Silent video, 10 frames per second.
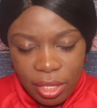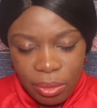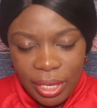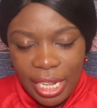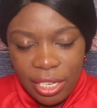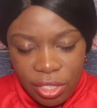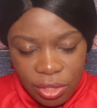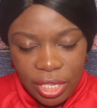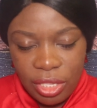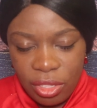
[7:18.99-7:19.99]
you would
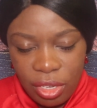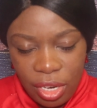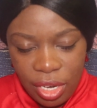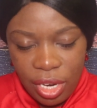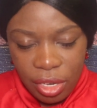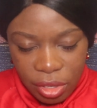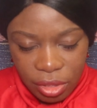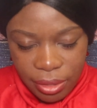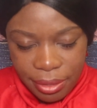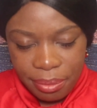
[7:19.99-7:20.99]
enter into our
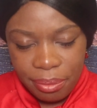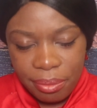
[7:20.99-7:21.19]
hearts